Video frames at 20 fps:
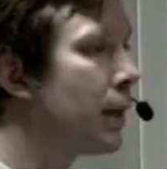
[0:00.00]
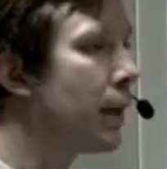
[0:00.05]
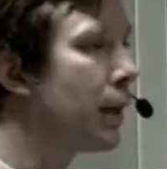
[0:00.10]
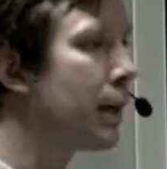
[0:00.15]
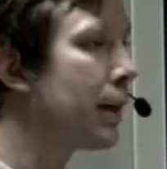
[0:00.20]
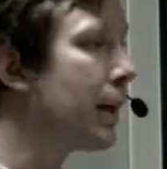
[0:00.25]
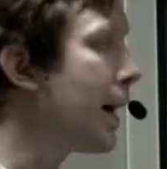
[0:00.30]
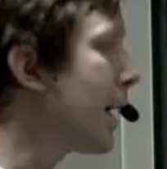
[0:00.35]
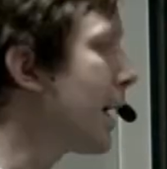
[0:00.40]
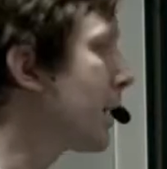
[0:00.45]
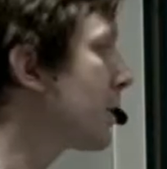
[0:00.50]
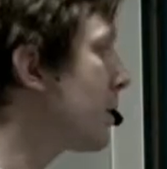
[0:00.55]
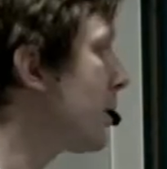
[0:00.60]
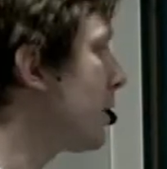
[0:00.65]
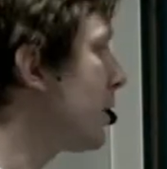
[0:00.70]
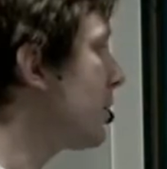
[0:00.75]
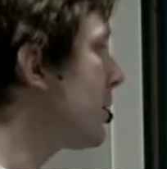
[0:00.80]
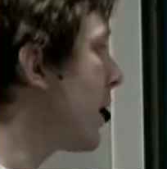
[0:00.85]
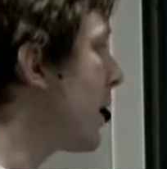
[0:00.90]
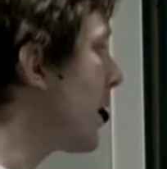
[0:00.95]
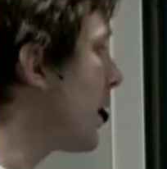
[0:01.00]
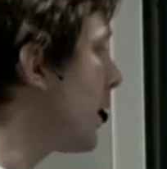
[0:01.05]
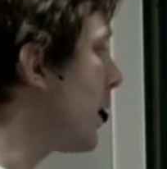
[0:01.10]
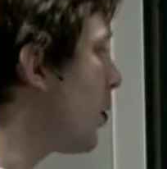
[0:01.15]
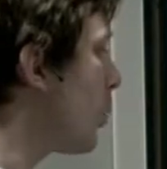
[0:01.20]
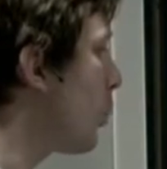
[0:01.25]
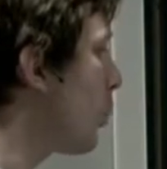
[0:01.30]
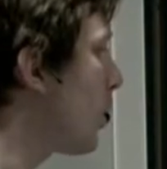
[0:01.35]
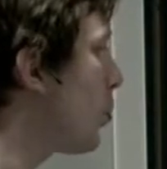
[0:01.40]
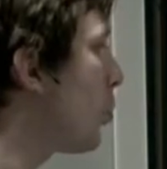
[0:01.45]
and actually say
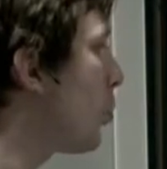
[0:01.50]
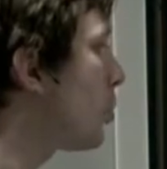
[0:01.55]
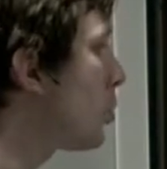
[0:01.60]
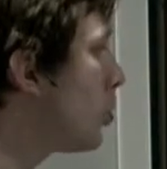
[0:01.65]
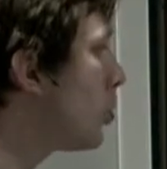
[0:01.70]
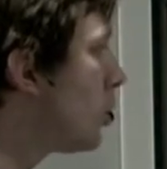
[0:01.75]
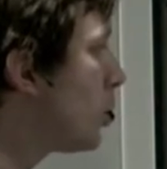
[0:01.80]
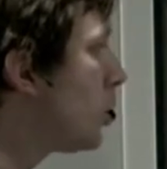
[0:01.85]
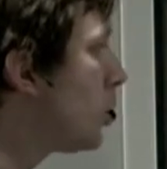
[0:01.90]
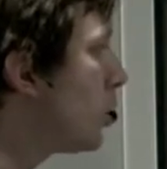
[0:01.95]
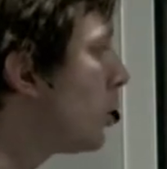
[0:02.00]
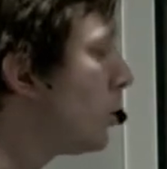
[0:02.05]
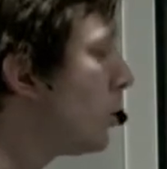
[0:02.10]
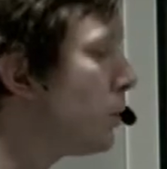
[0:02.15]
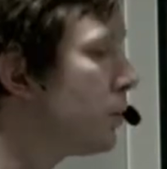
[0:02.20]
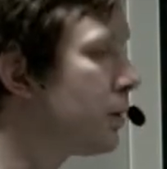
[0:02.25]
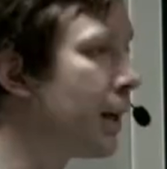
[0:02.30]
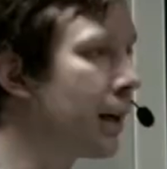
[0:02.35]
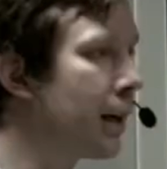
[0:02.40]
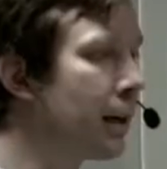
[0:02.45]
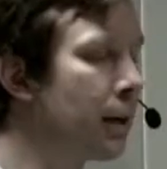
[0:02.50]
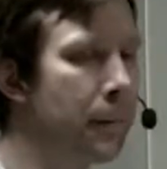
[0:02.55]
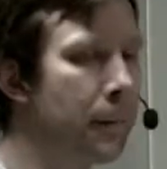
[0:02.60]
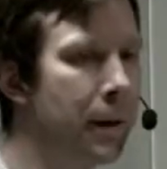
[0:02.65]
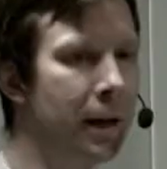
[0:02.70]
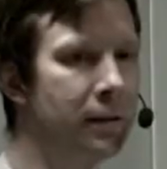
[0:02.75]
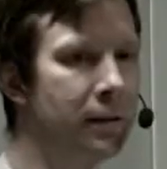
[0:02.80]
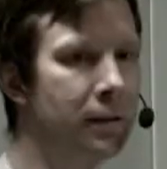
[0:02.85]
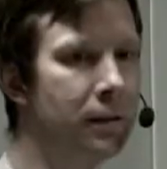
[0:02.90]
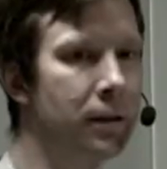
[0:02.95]
we want to use that
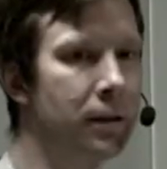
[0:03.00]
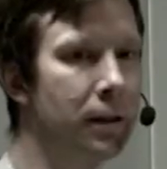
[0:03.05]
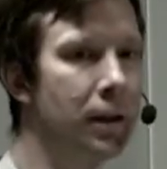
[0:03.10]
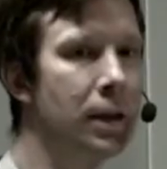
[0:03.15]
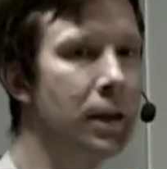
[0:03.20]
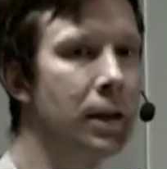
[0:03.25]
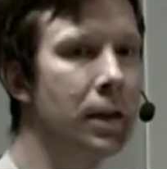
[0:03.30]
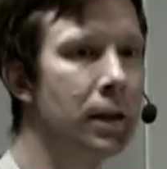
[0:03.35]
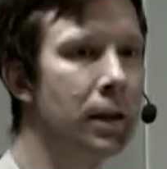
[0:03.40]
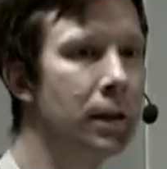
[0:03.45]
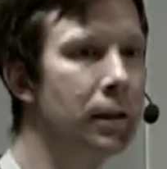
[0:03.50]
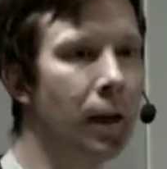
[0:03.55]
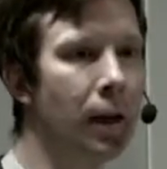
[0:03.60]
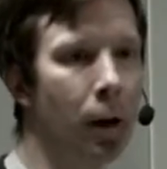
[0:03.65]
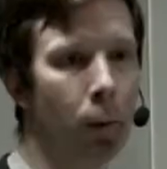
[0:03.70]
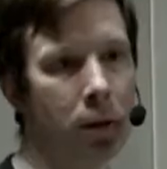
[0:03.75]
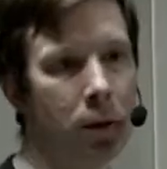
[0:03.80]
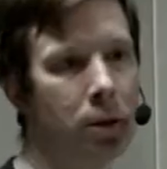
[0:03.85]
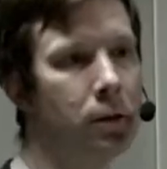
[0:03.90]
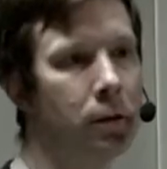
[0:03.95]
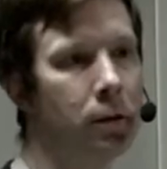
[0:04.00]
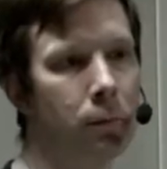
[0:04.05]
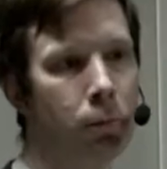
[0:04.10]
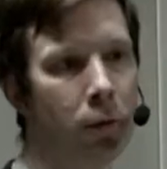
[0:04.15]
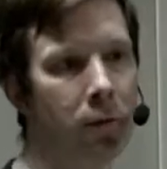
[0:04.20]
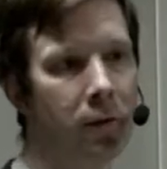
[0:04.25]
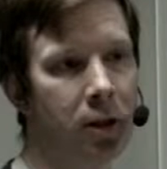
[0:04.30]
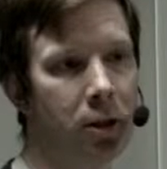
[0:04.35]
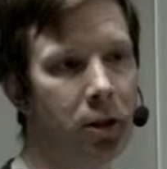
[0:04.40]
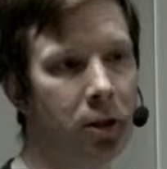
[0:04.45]
capacity that we just
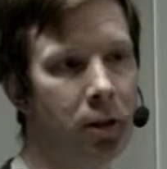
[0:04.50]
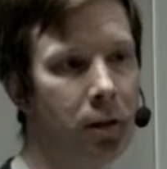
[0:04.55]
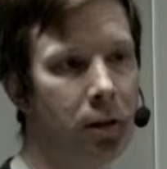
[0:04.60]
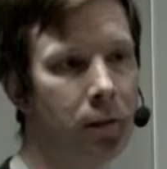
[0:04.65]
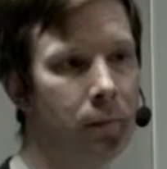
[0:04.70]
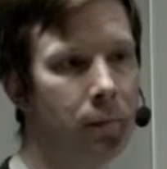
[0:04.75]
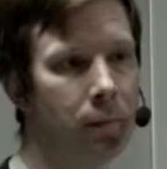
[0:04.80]
provisioned.